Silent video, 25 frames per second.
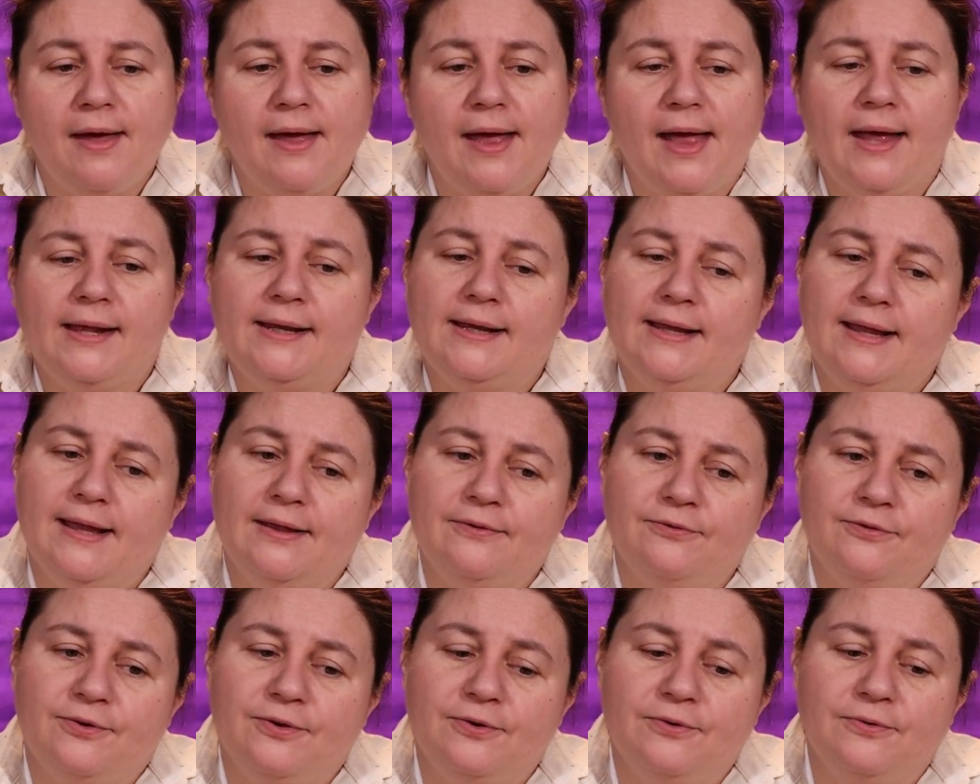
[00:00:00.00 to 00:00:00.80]
and
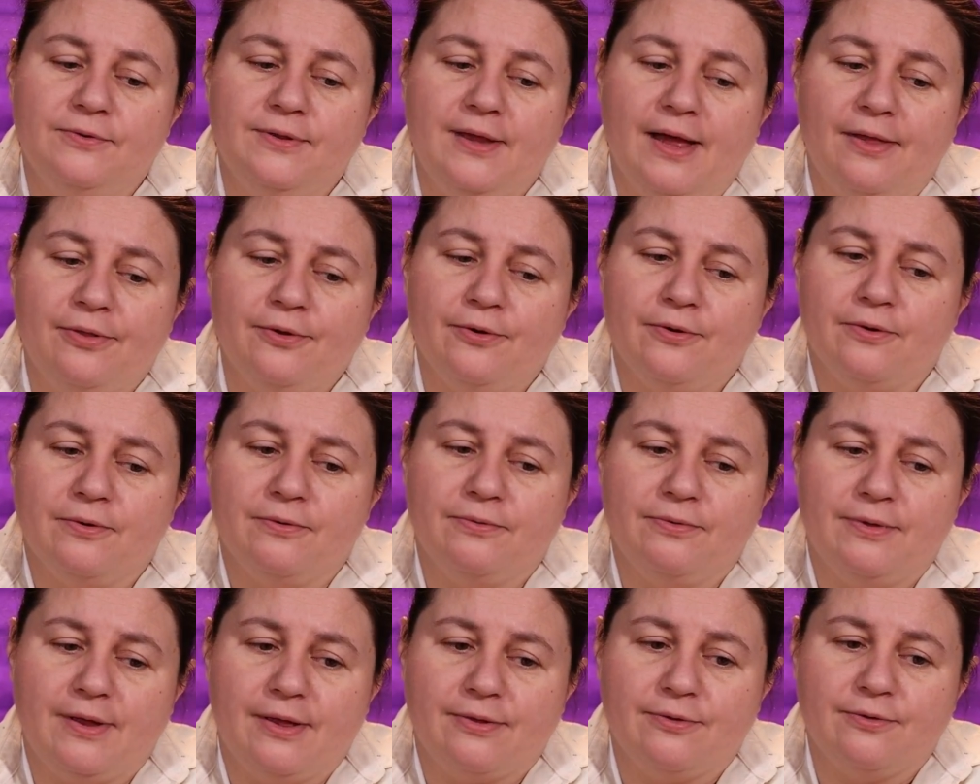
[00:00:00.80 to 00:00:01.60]
again too, the
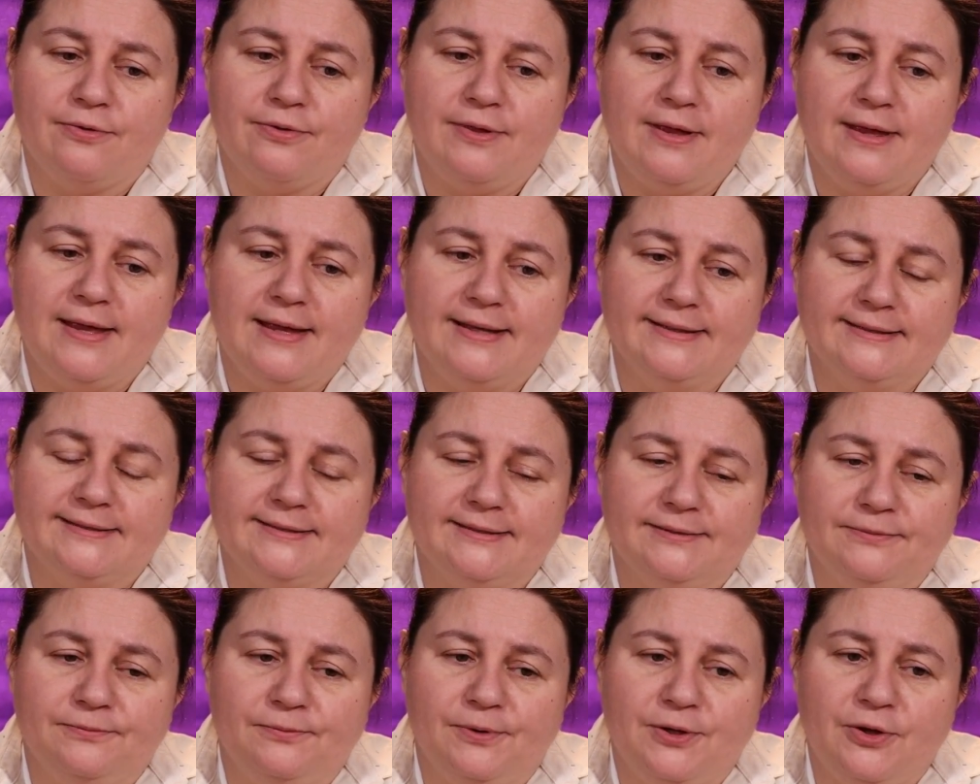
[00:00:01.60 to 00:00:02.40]
other thing
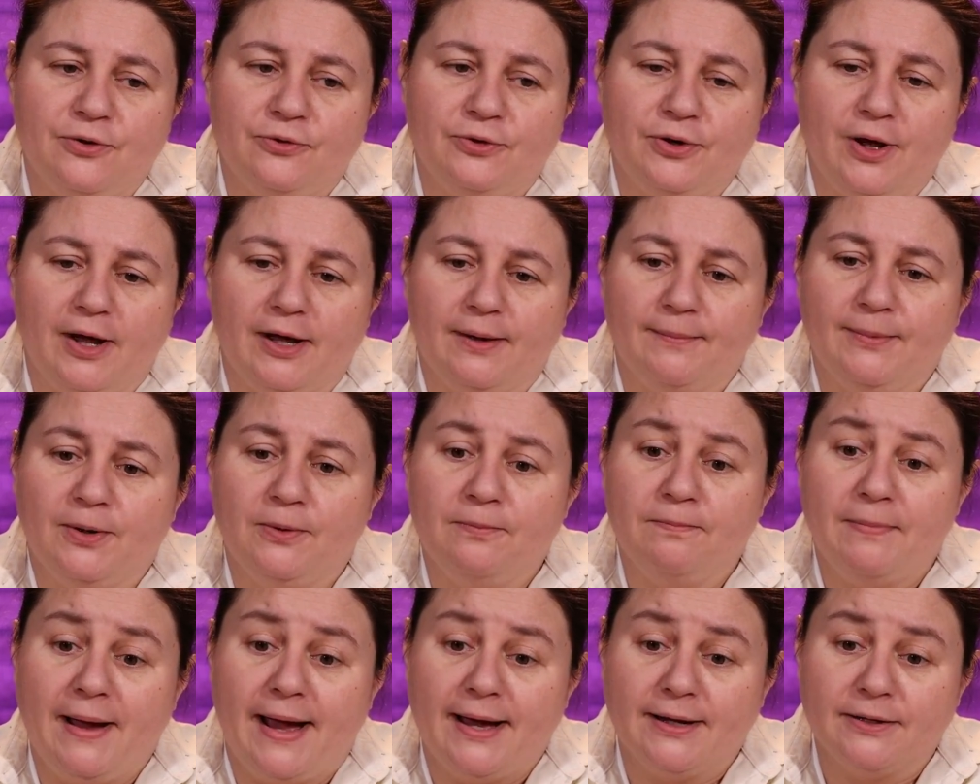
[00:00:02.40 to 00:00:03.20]
is when you talk
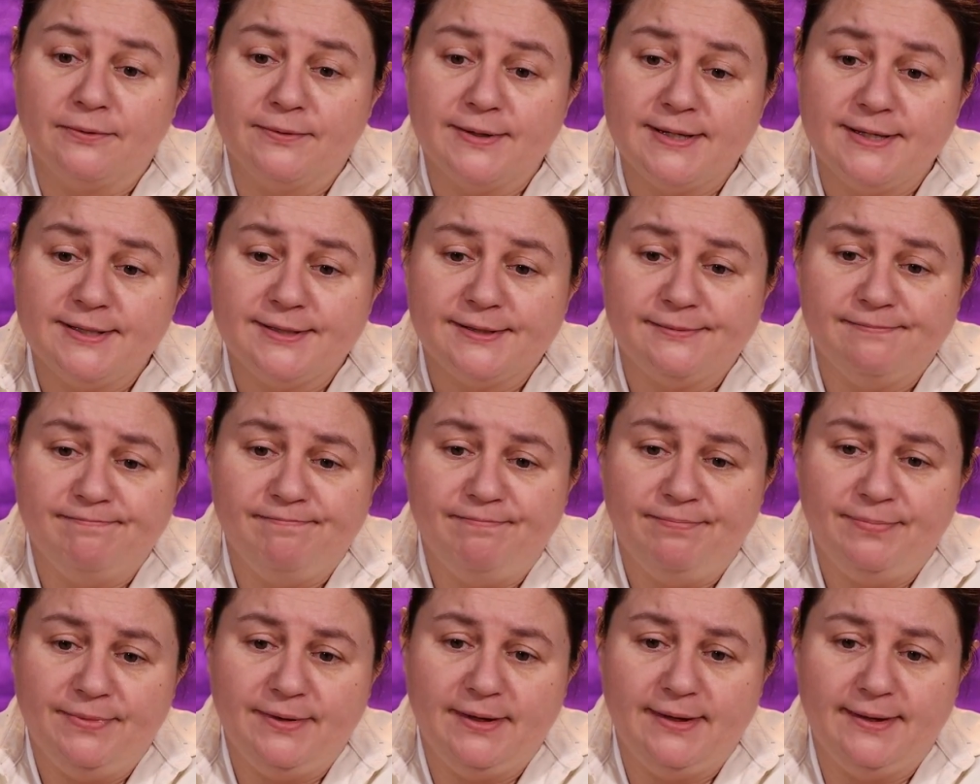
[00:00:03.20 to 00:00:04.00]
about batteries,
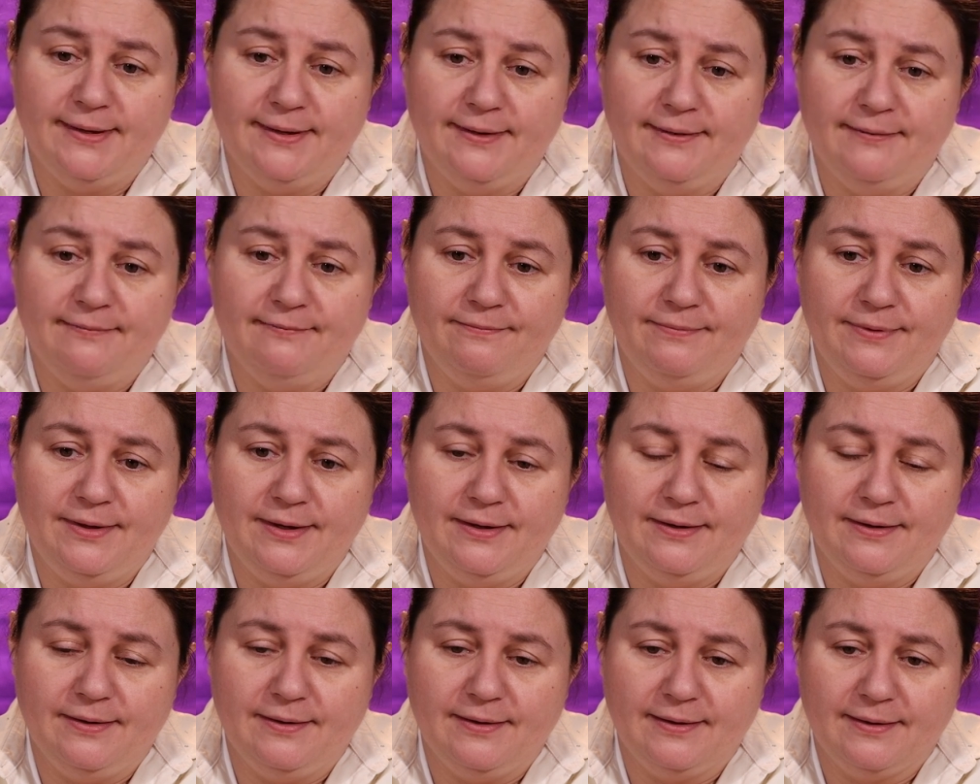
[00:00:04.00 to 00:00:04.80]

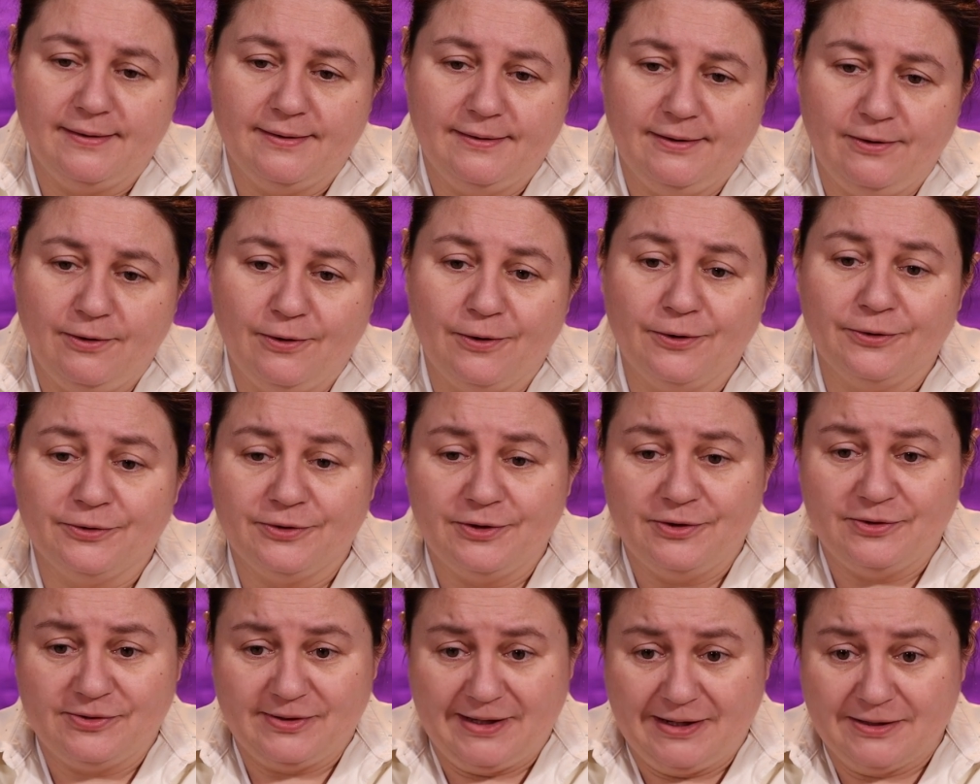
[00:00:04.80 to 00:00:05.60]
the
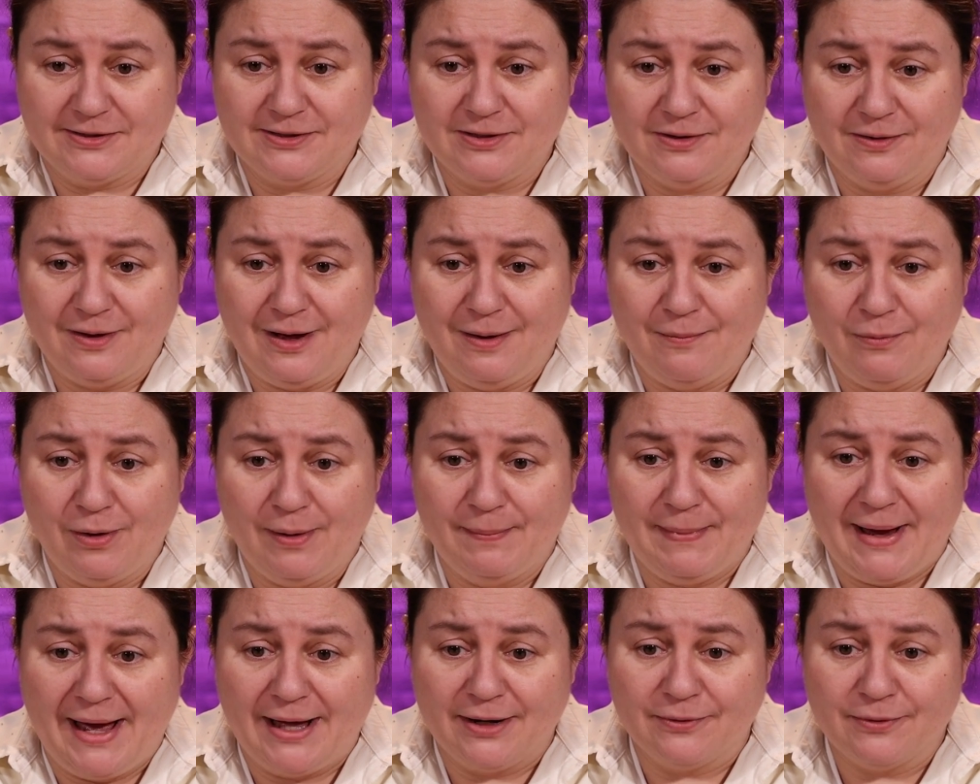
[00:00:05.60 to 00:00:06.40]
URSA sucks a lot more
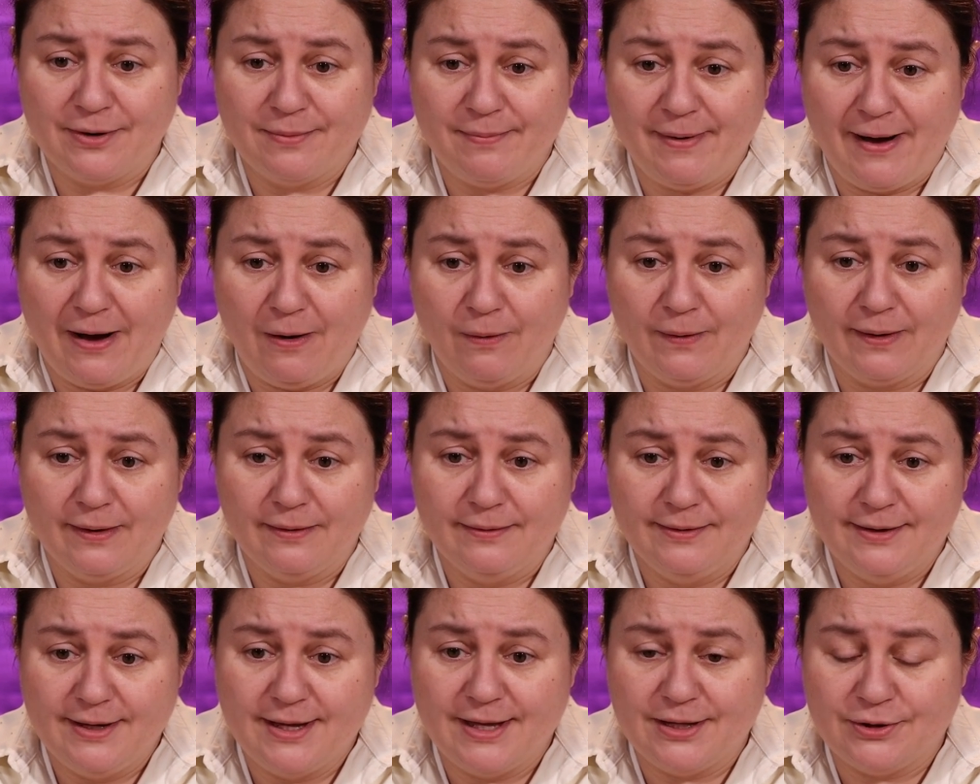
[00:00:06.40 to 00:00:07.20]
battery power
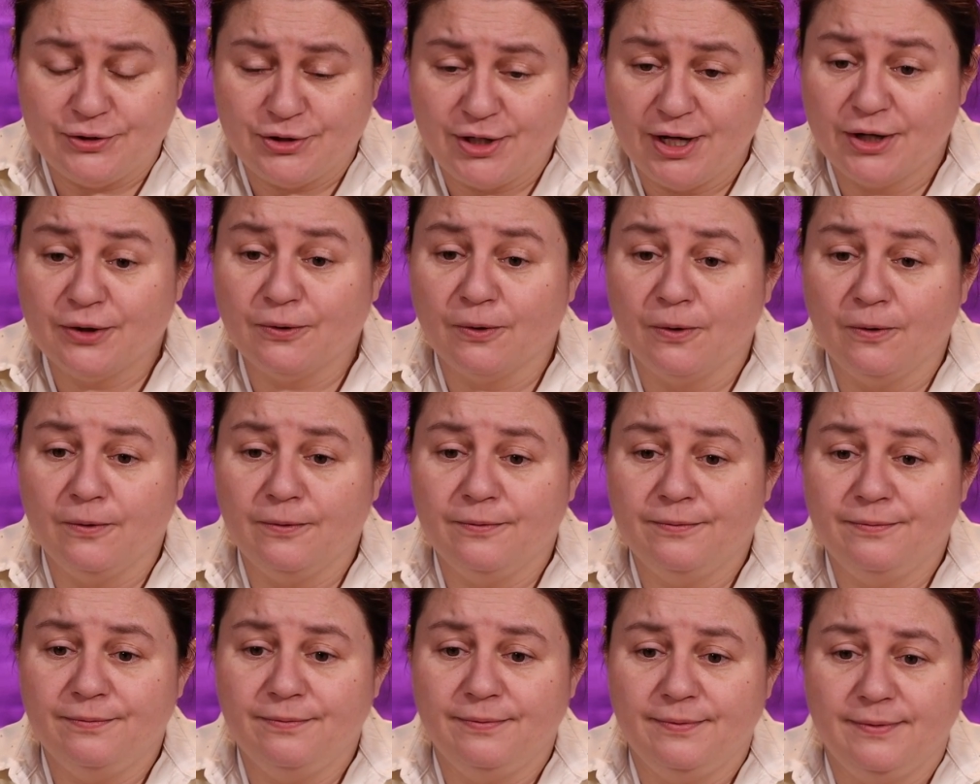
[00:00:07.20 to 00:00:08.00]
in general
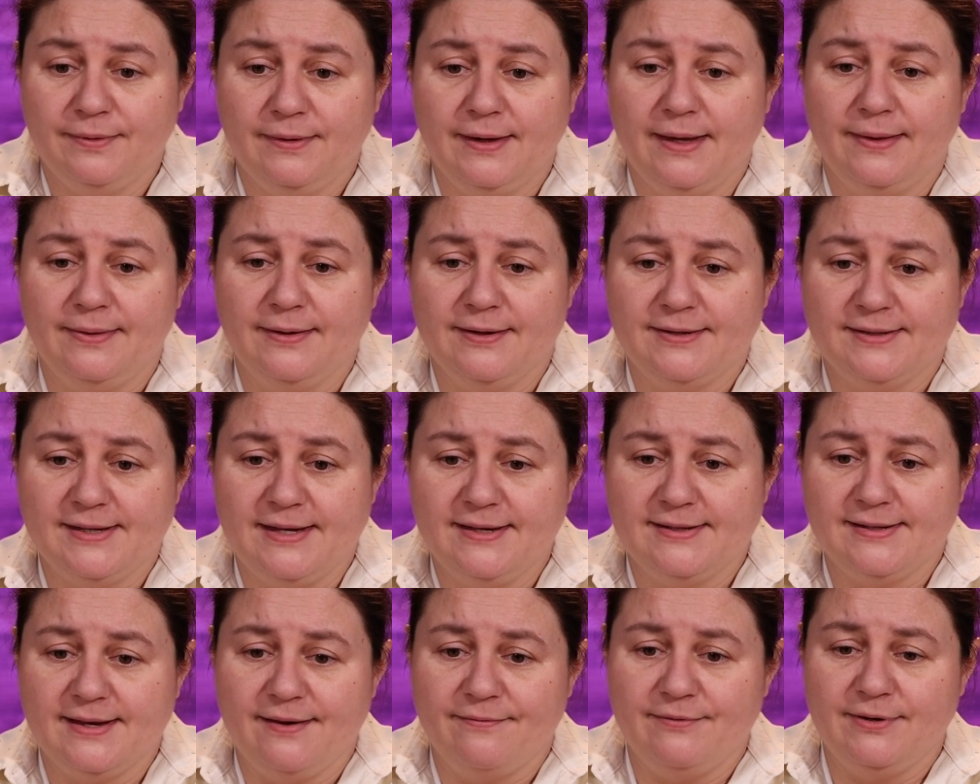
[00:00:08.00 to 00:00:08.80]
than the
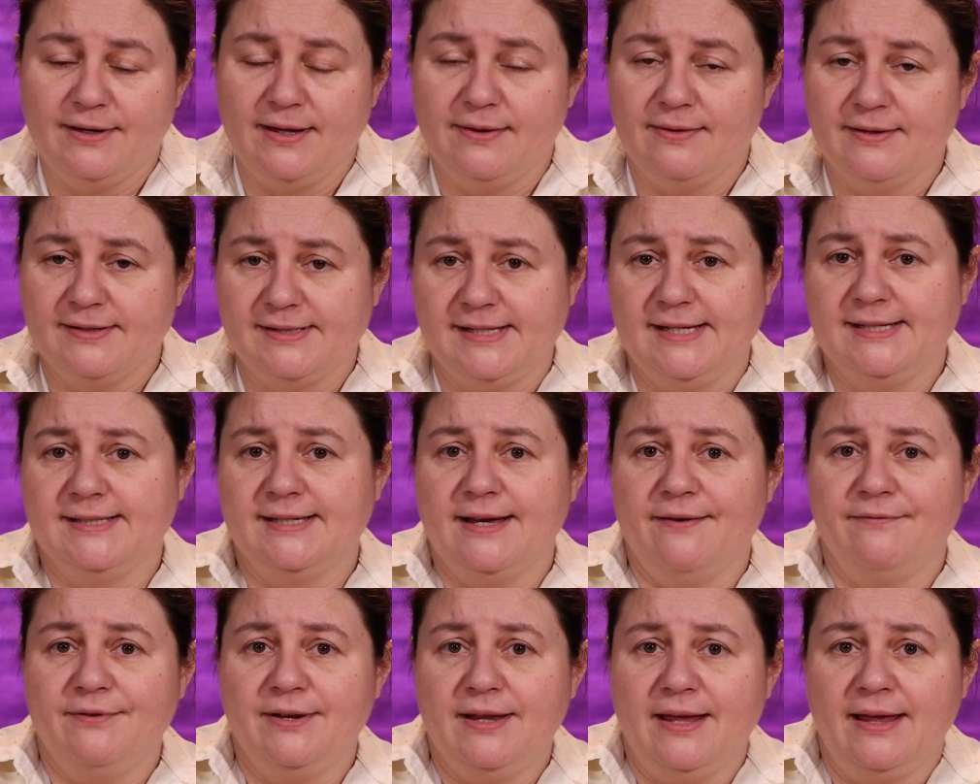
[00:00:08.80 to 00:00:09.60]
C70. The
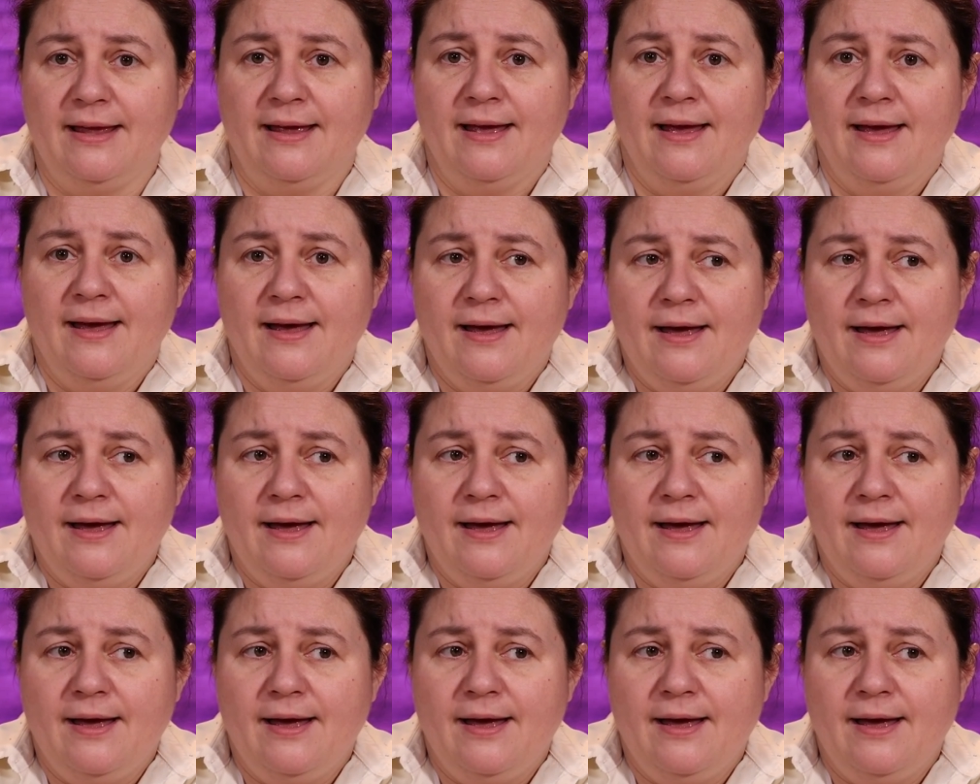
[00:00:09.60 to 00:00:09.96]
C70,